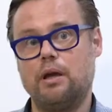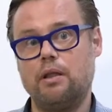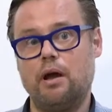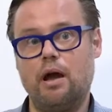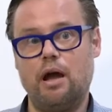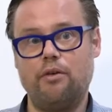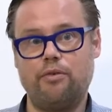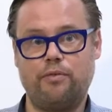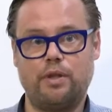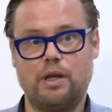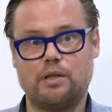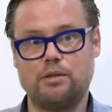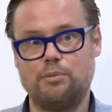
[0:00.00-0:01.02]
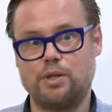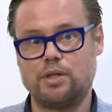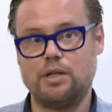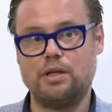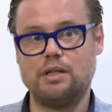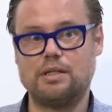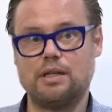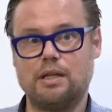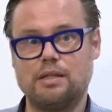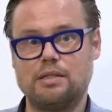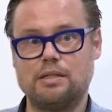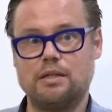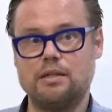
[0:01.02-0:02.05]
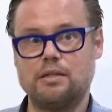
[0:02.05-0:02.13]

the other half of the exhibition, in a sense,